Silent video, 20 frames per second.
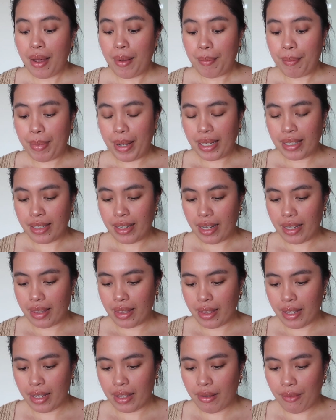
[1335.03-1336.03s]
But I
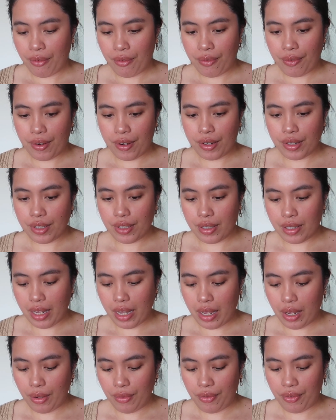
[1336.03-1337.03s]
think the first
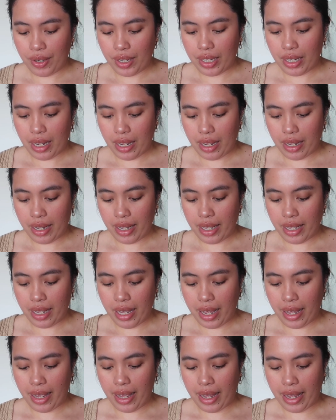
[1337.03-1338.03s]
outfit I
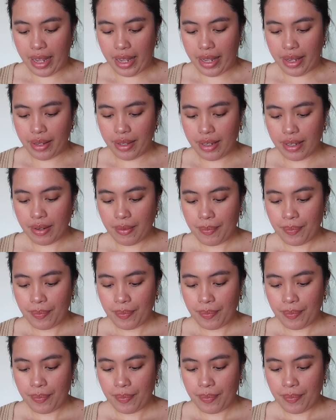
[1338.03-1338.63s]
had